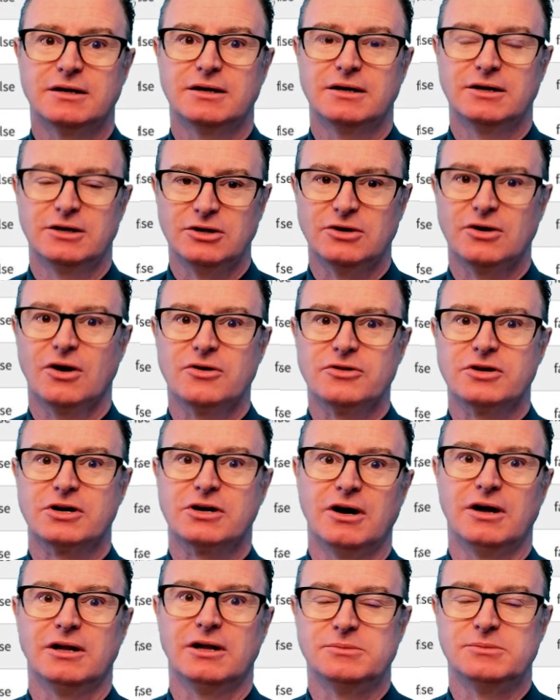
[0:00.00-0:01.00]
Here are the
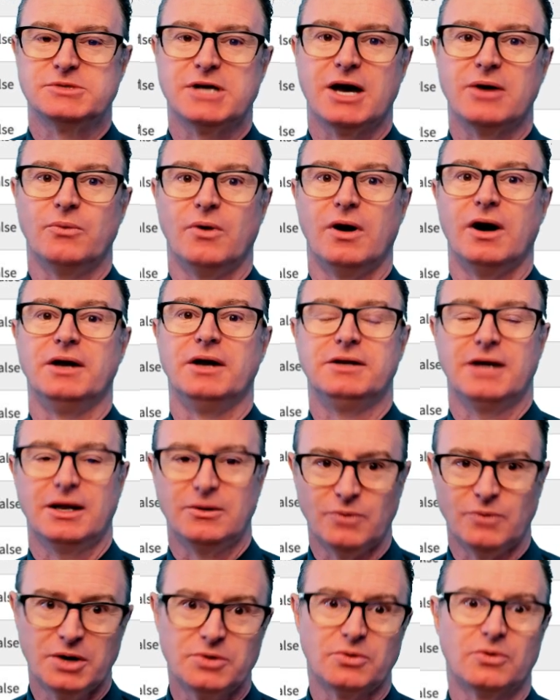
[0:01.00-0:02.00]
columns I want and
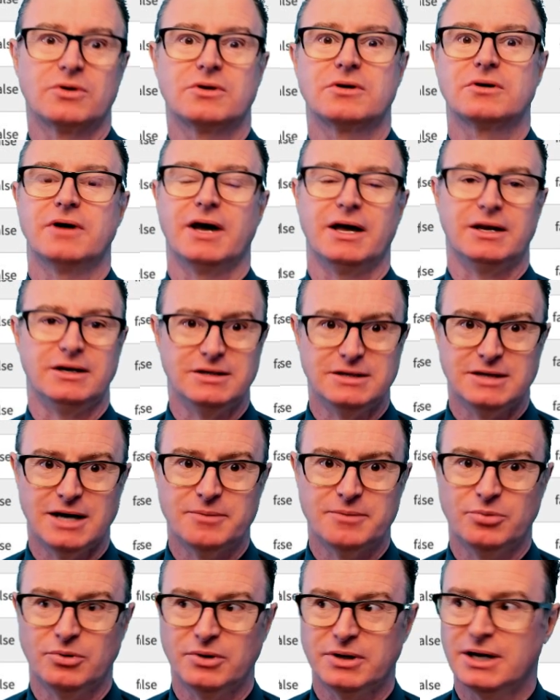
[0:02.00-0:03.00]
what order, and did I
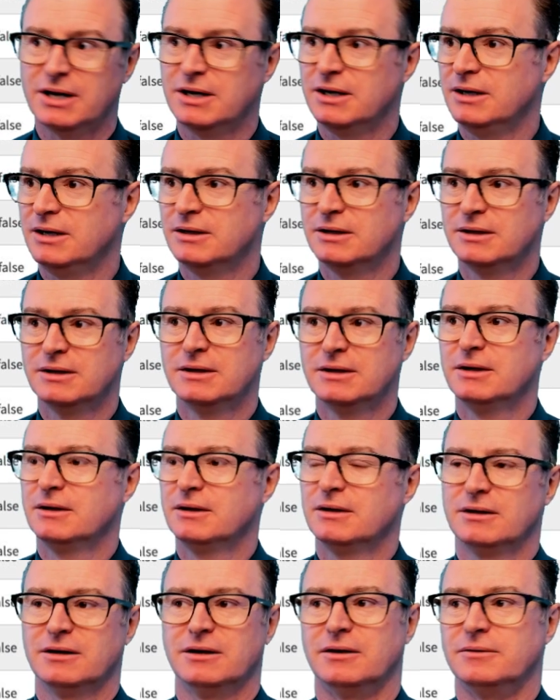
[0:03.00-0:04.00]
put any,
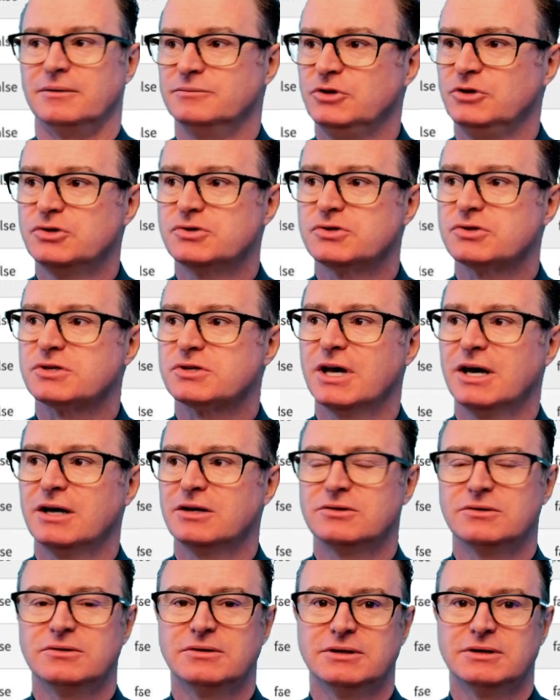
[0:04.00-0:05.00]
users can't
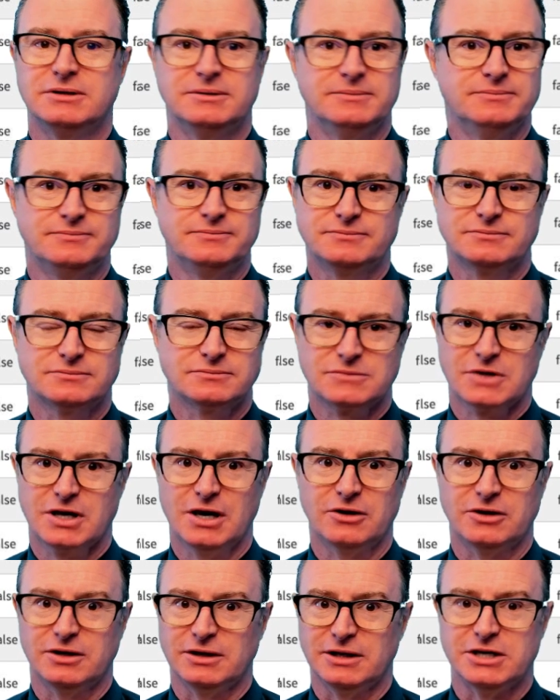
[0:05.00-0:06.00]
do the
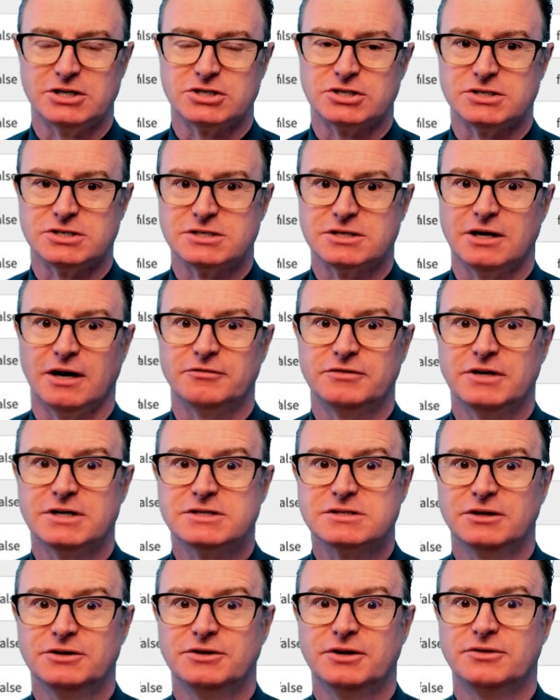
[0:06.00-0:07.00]
calculation stuff. That's
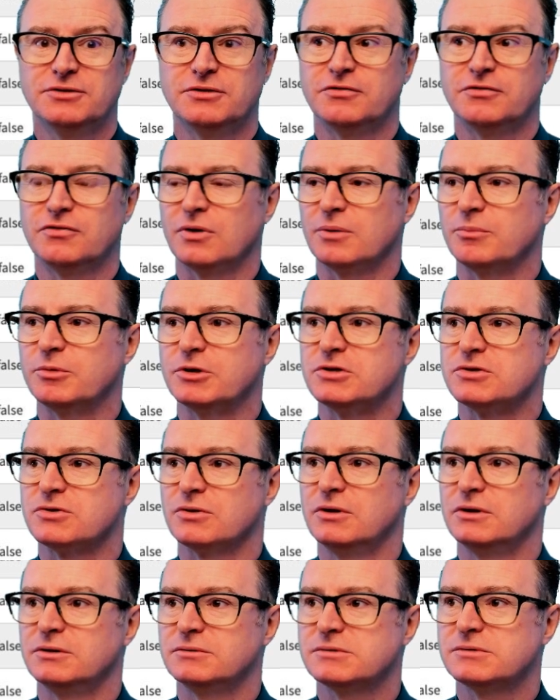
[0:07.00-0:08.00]
all done through form
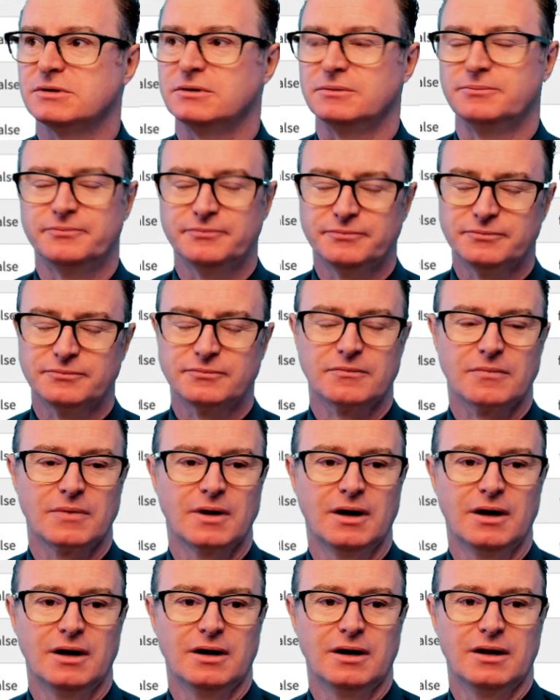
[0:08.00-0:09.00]
control. So
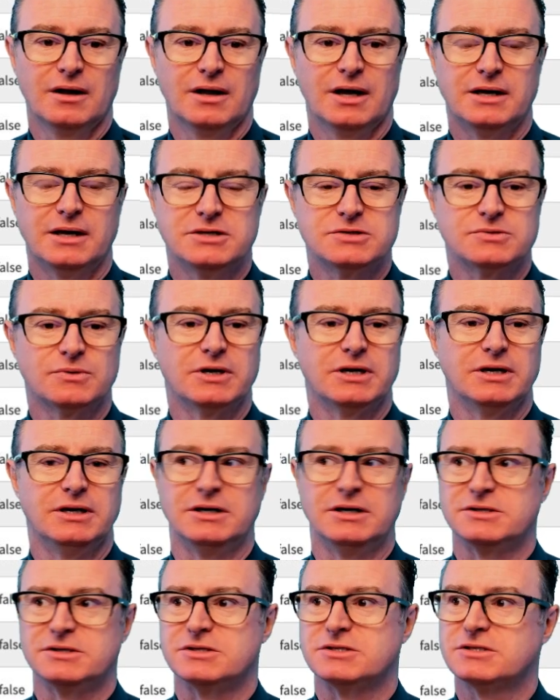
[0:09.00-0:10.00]
That is what it
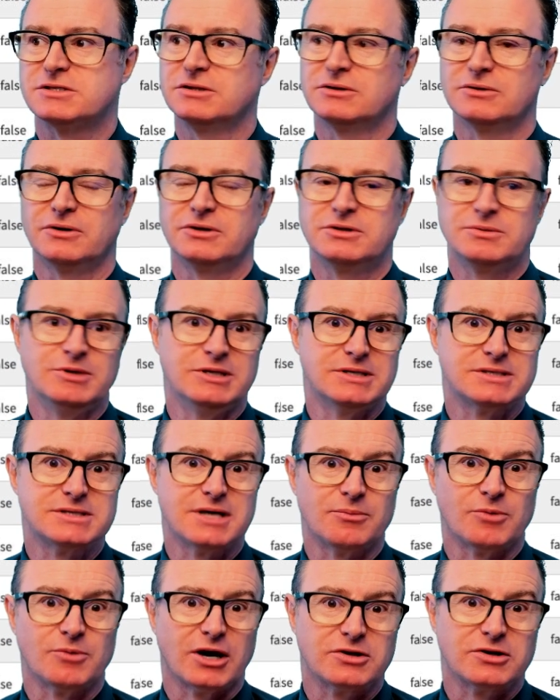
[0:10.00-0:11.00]
is. It's still going to be the
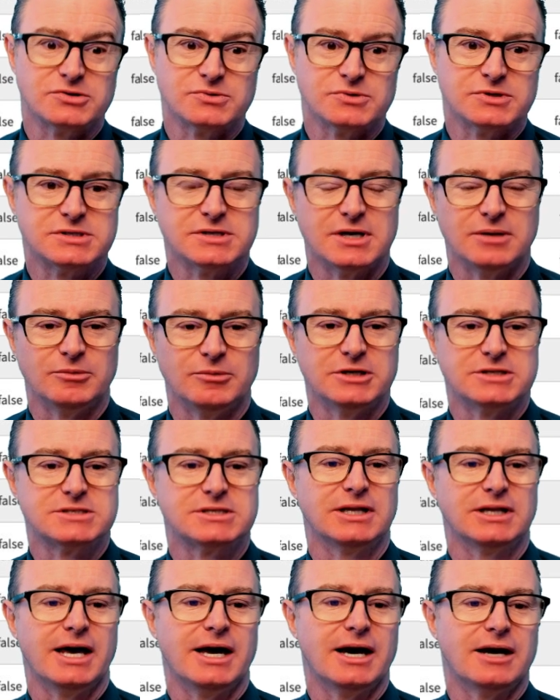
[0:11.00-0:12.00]
same records with the same list
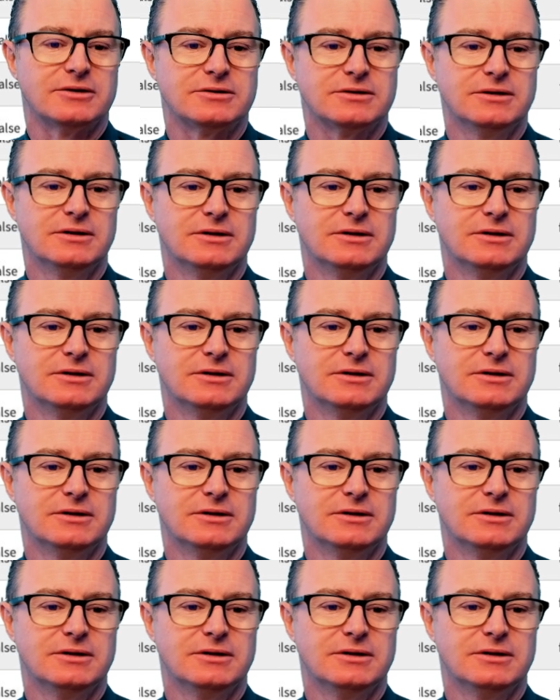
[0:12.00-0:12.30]
layout.